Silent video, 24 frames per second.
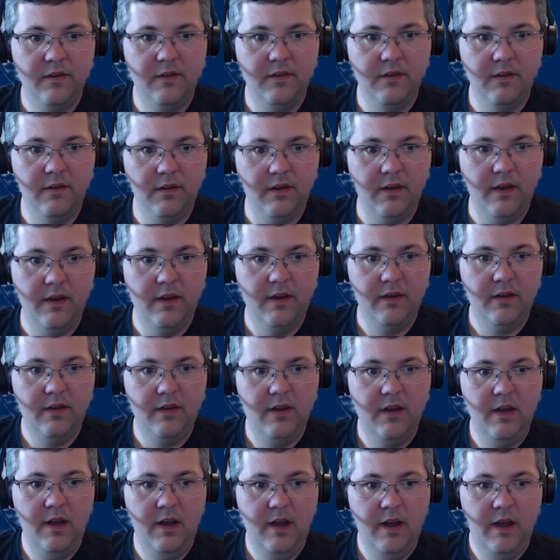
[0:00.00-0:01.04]
Okay,
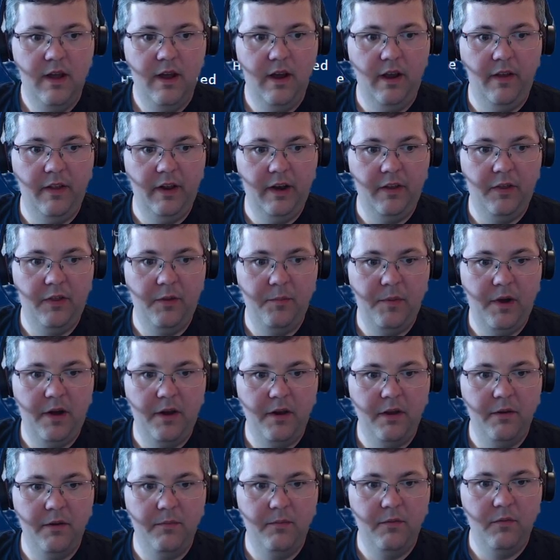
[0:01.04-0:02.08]
and then at the
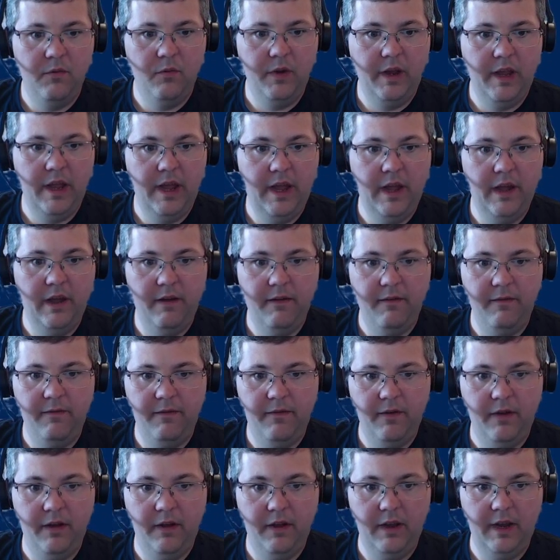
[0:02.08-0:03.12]
bottom we have
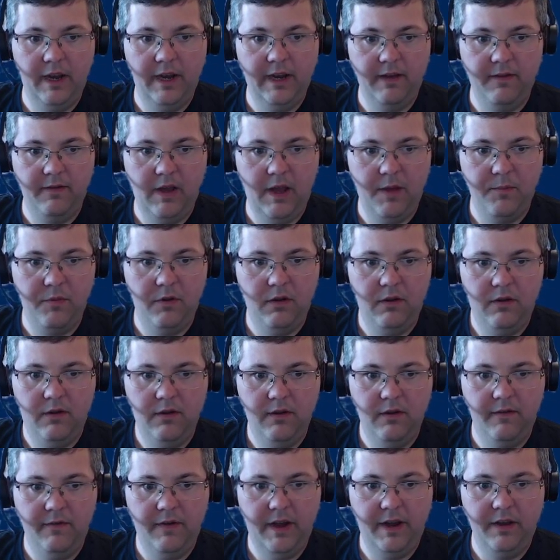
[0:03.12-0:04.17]
an example
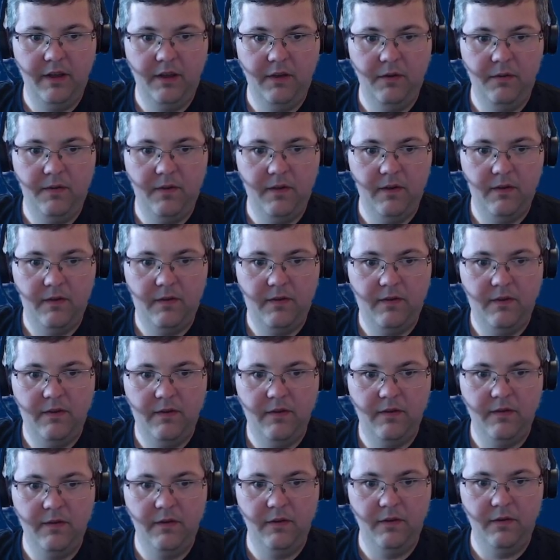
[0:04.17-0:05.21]
of how to use this.
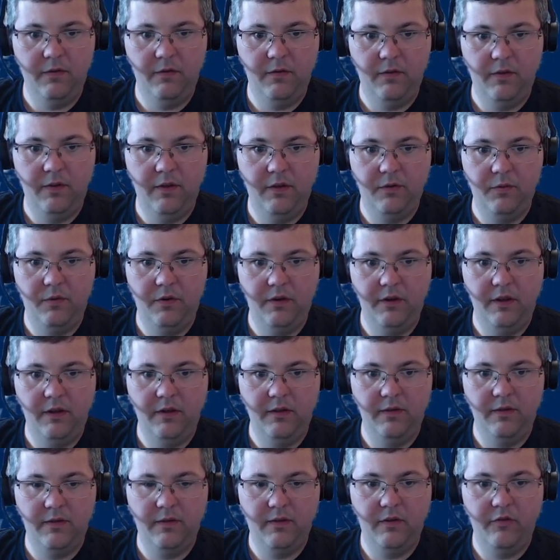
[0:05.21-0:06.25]
So this one
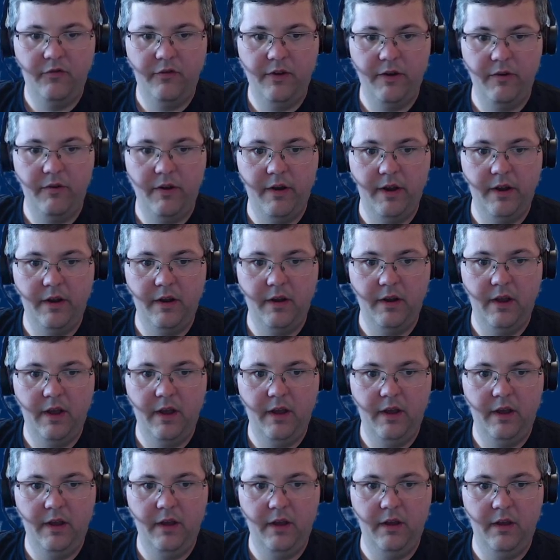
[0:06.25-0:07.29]
is generating
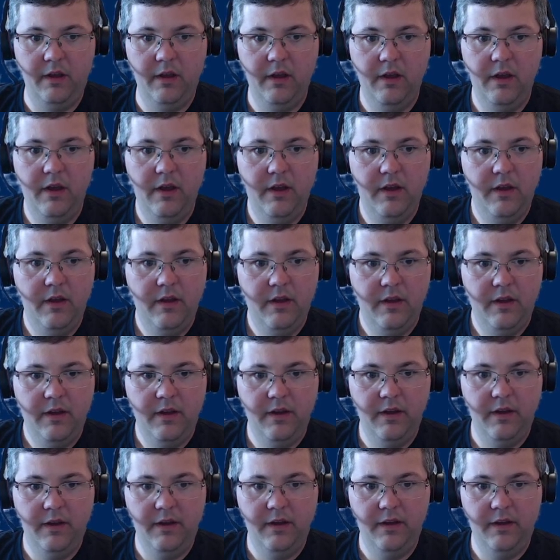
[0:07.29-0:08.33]
a
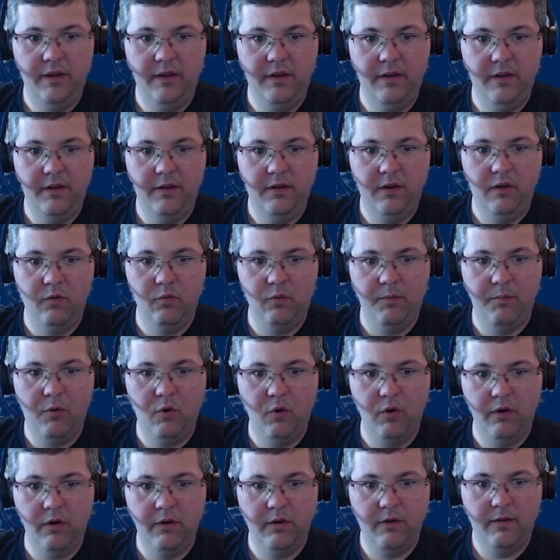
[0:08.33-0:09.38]

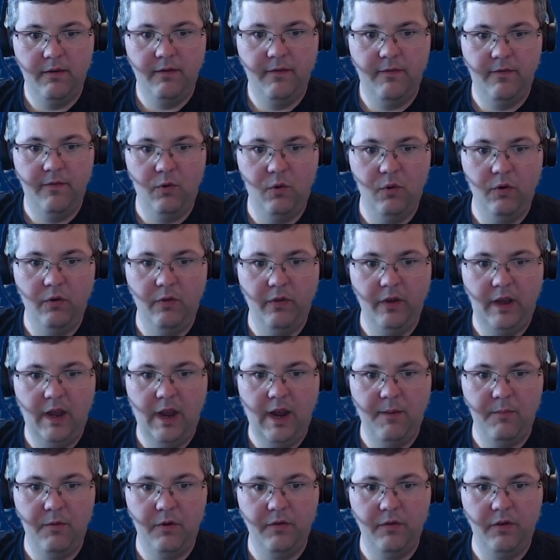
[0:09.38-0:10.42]
report for the
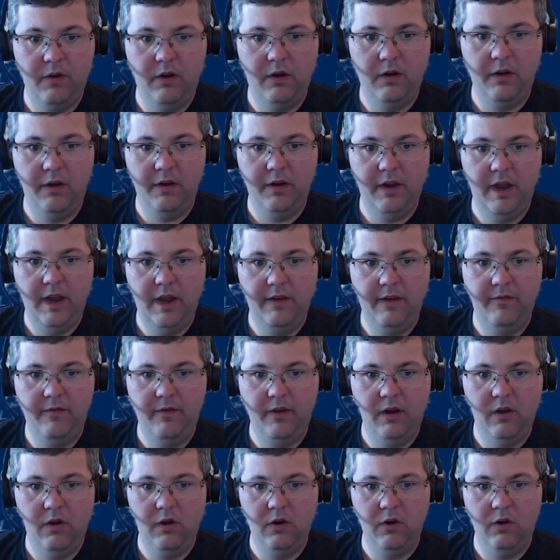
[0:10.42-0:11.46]
cameras on
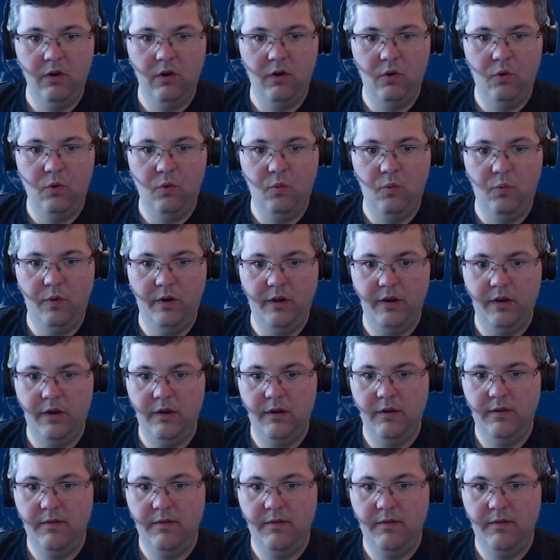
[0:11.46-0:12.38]
NVR01.